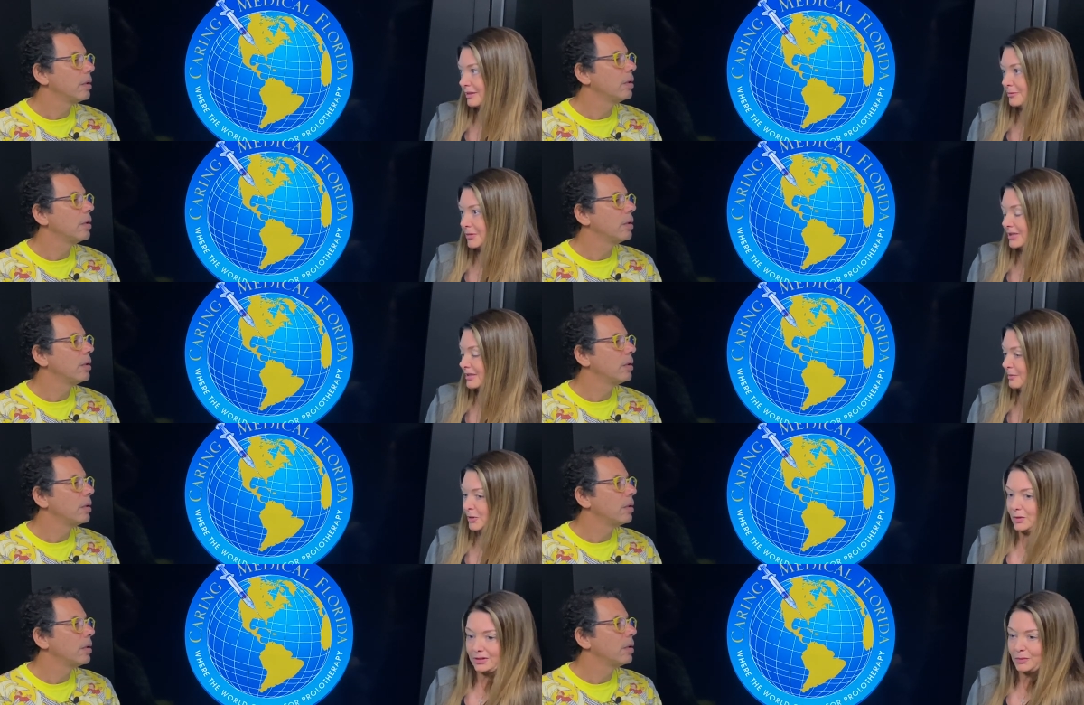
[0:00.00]
Speaker 1: I mean, my
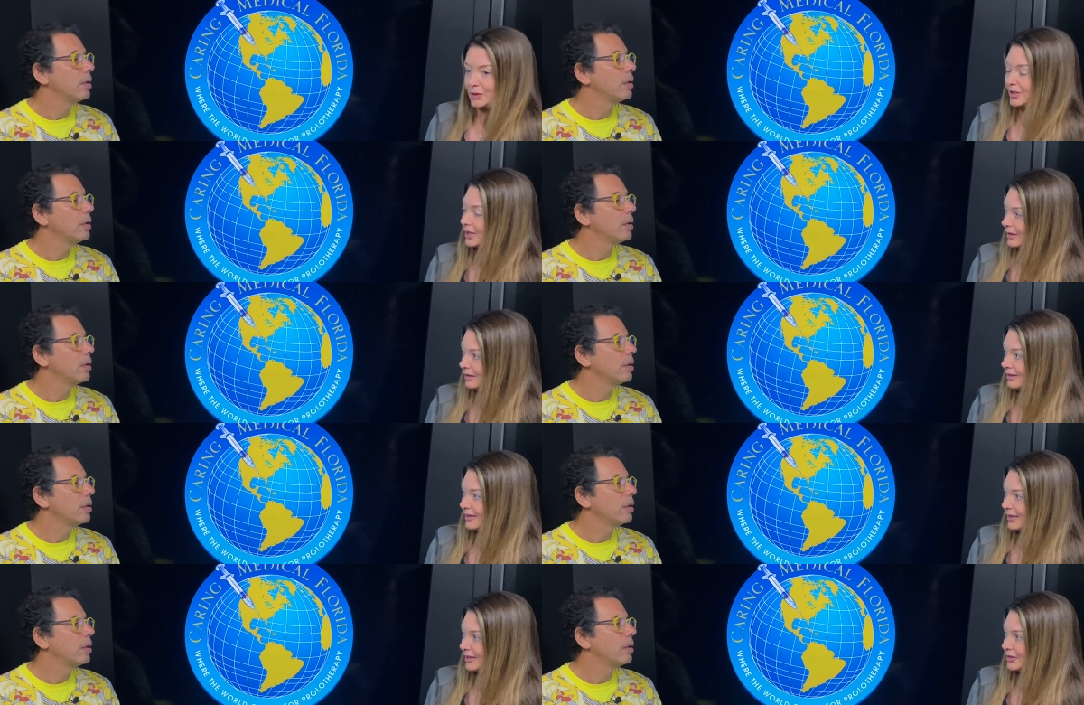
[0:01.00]
stomach wasn't working
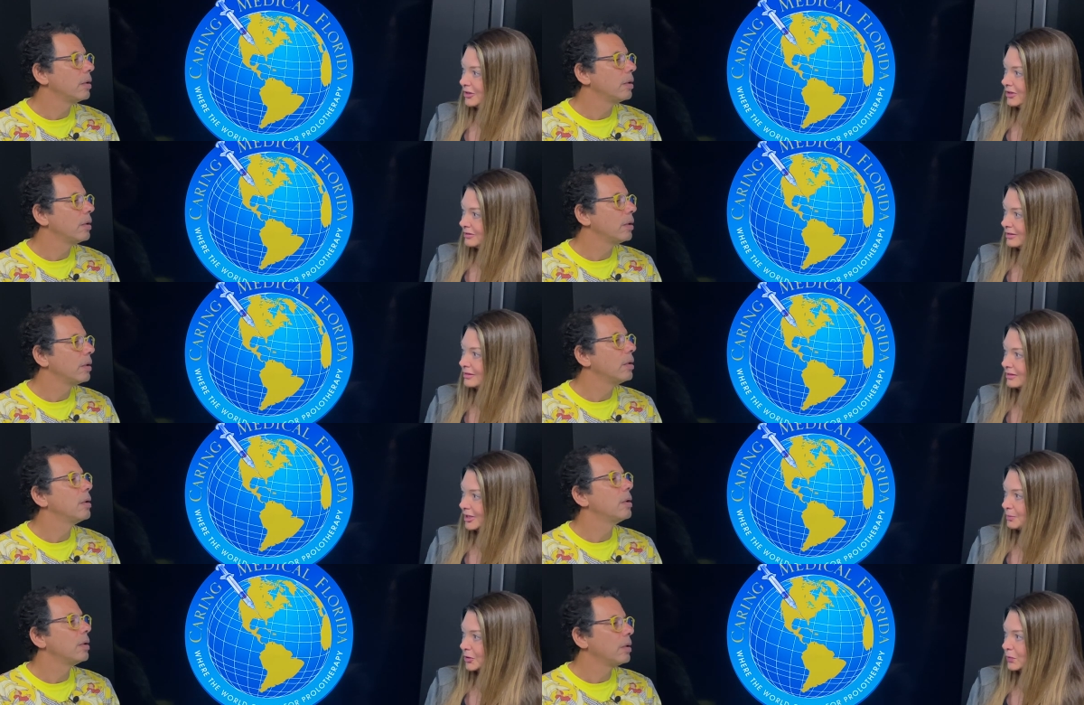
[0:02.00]
at all,
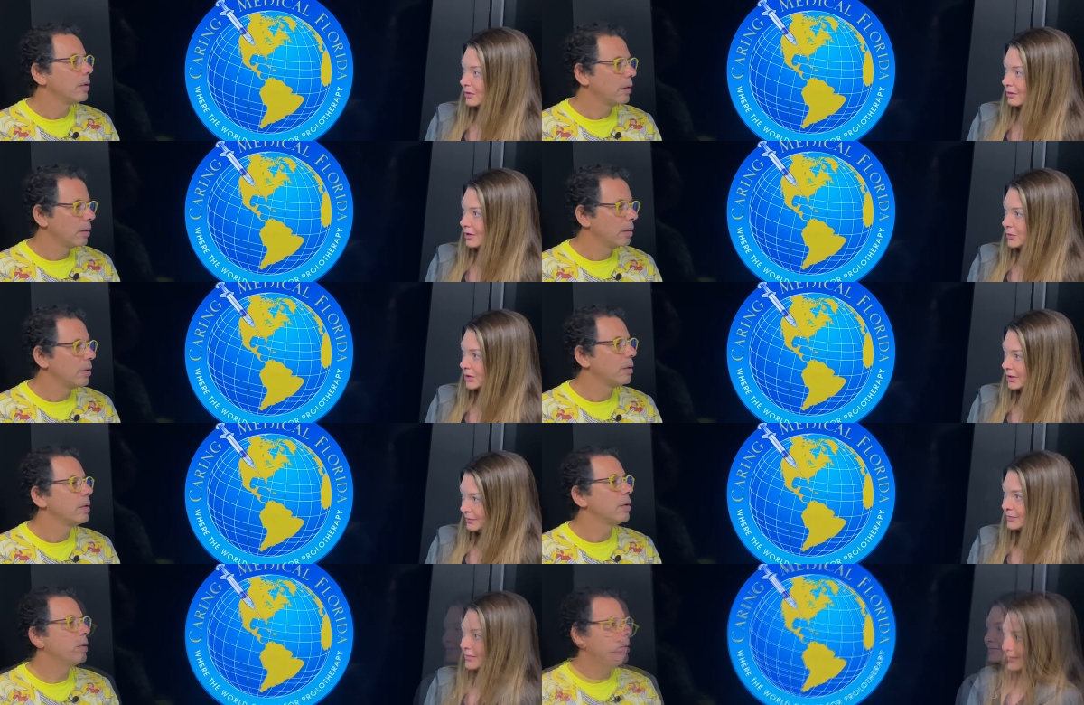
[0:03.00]
upper or lower
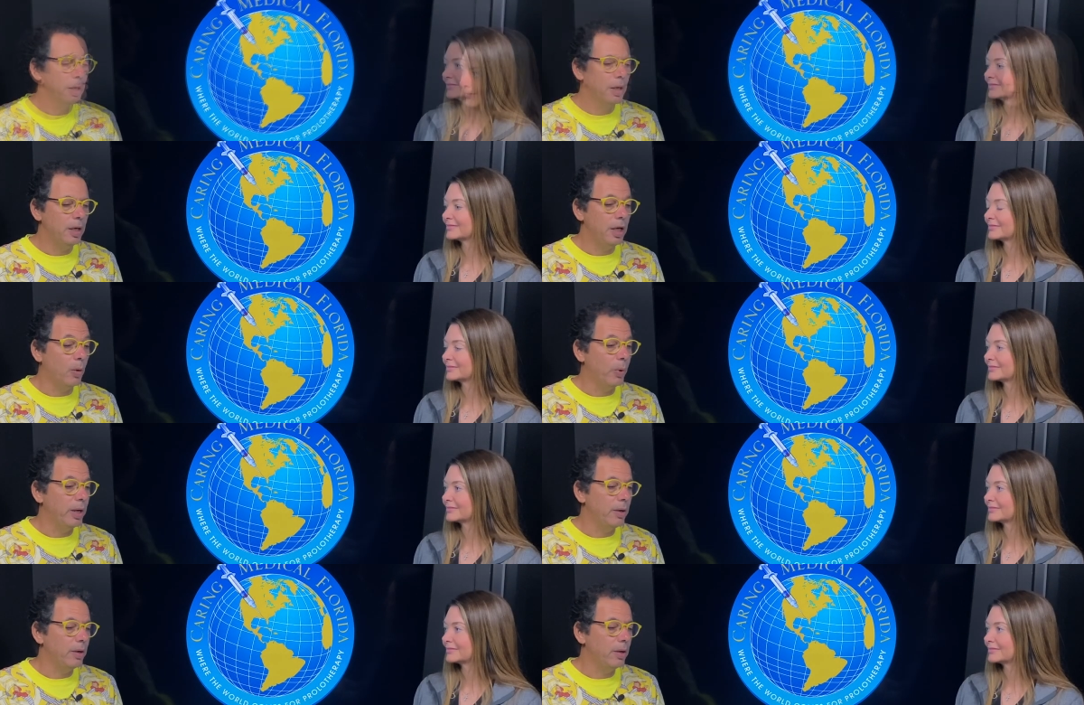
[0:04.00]
Speaker 2: you know,
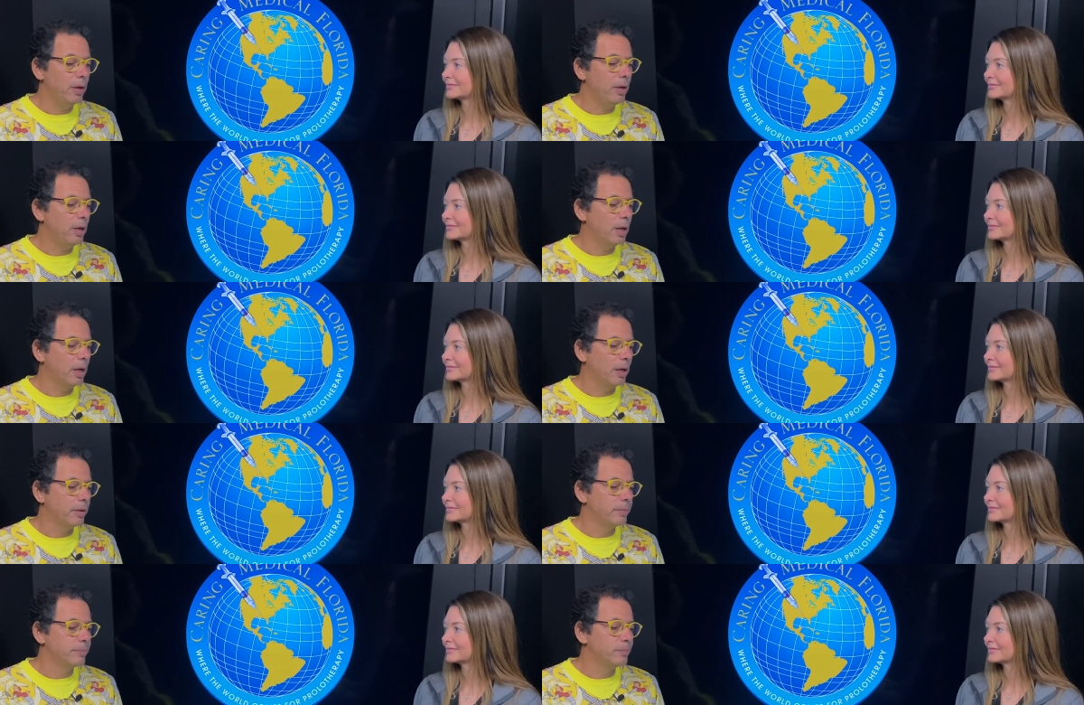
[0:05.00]
when
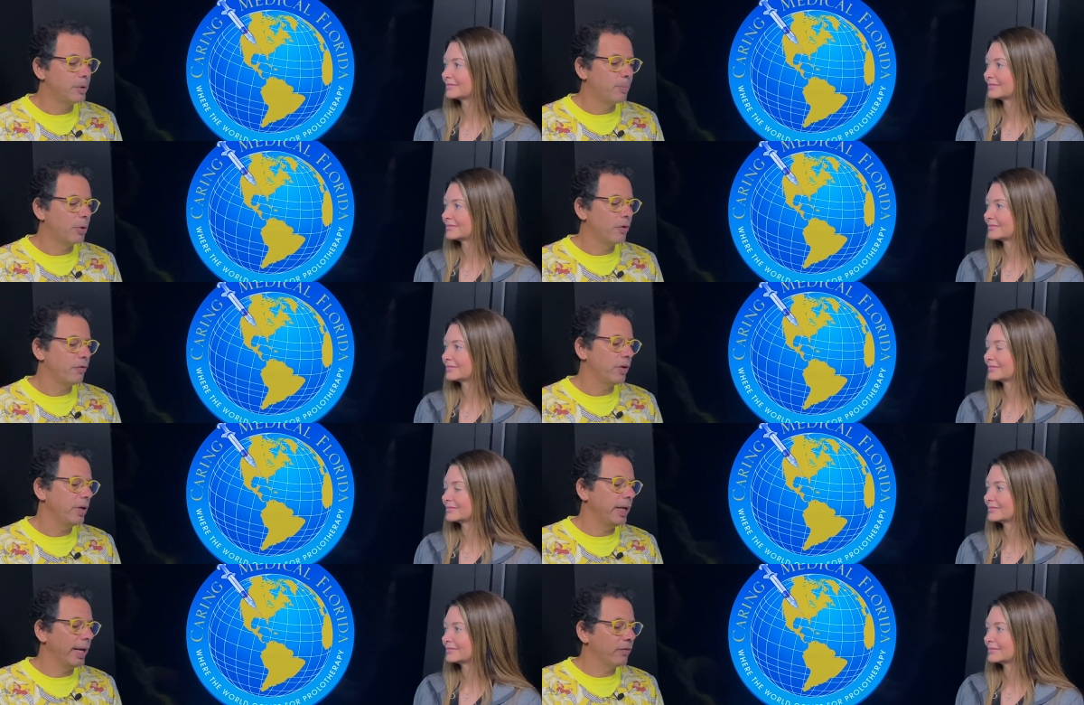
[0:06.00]
uh, a
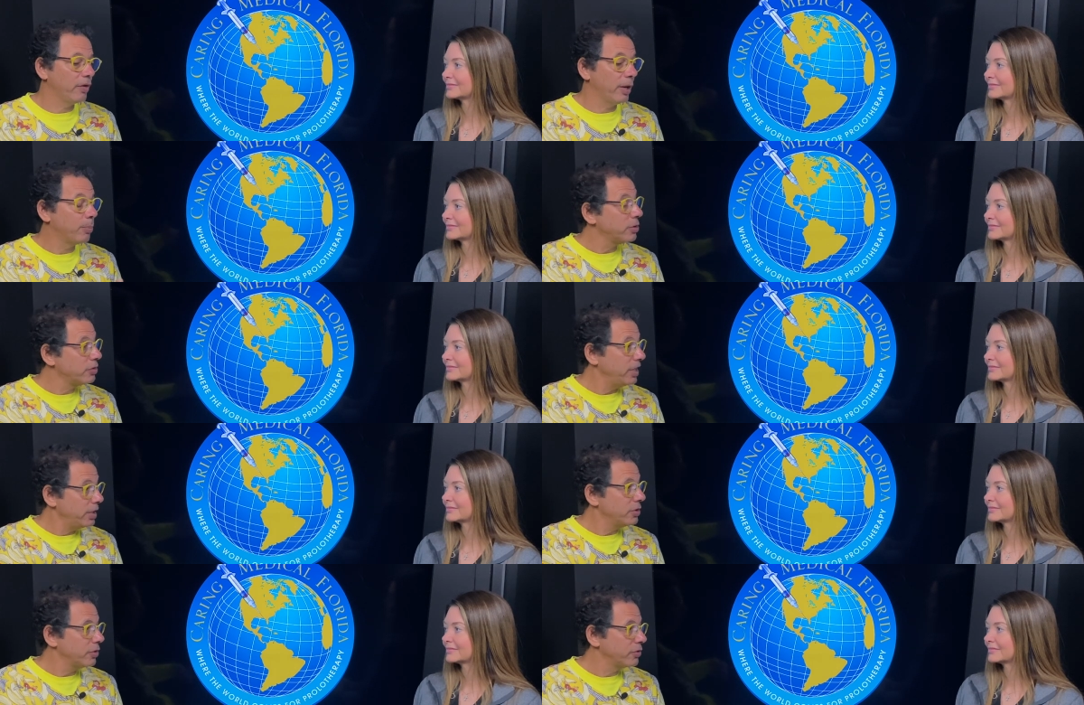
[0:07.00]
person gets like
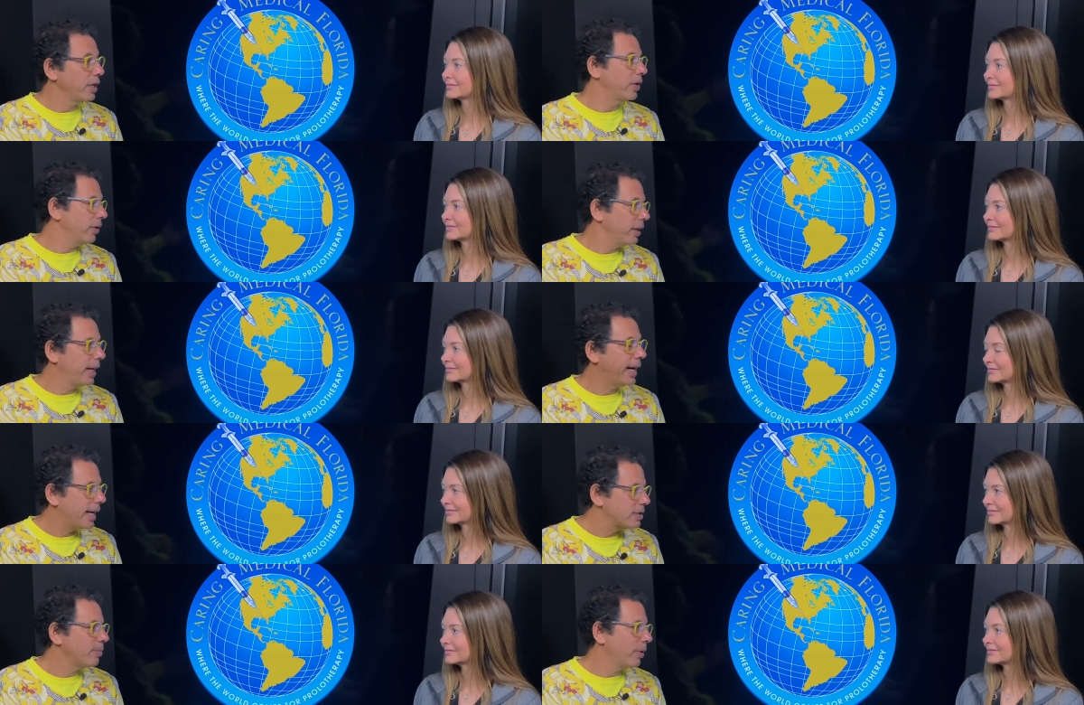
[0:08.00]
procedures, like you're in the
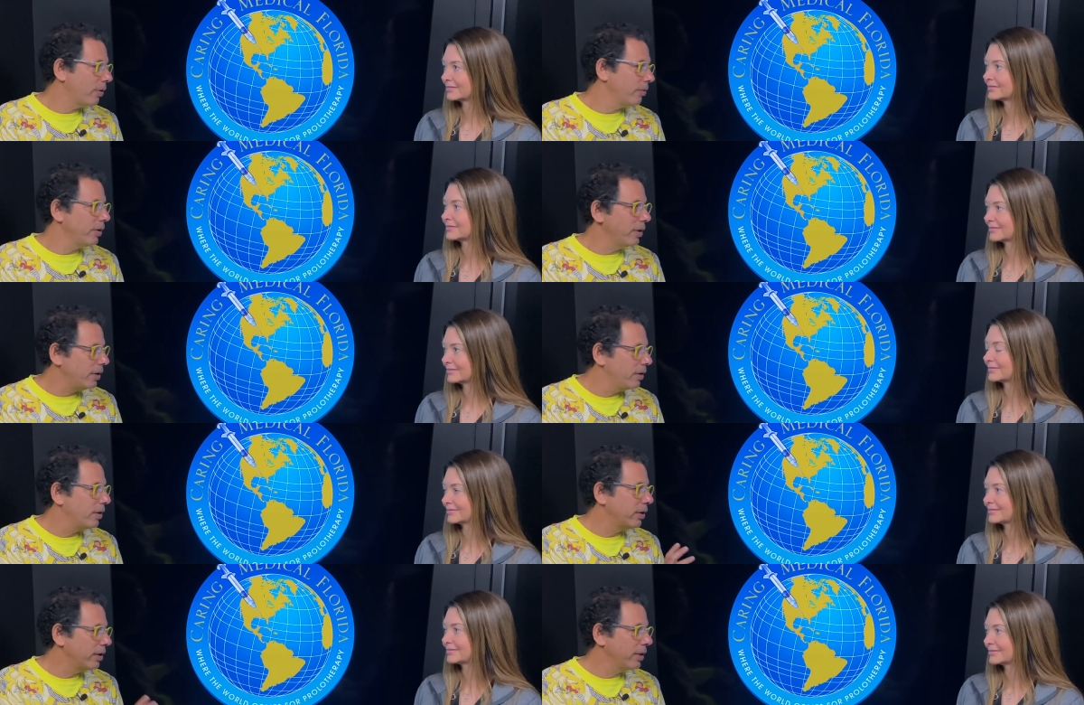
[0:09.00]
hospital, da da
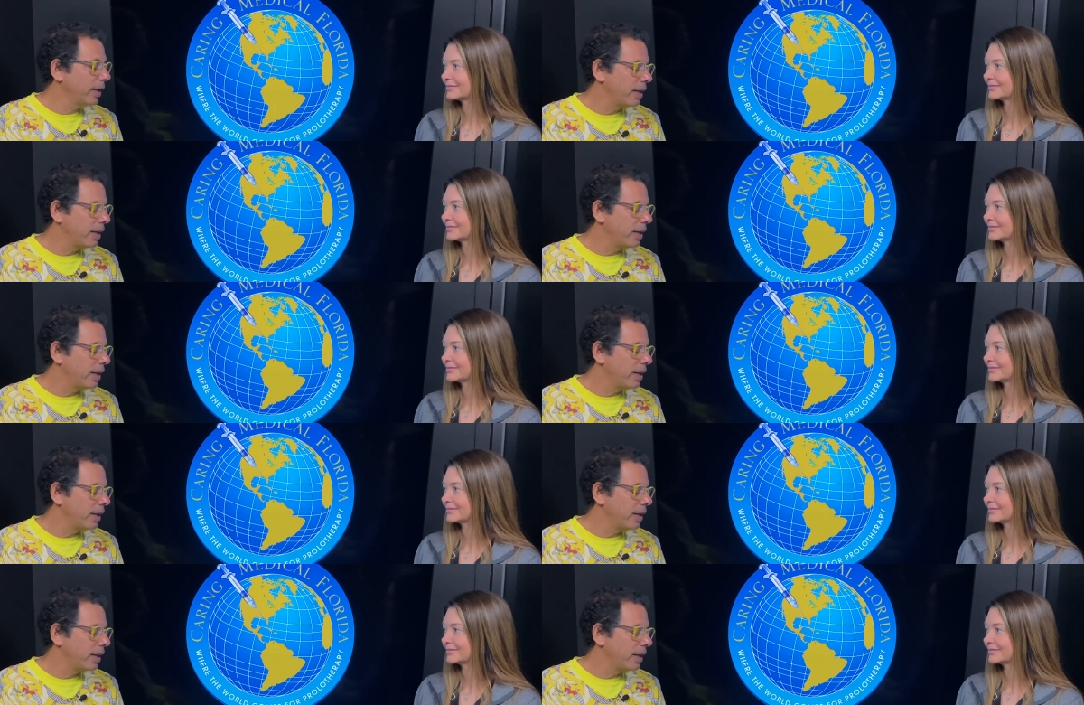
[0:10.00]
da, and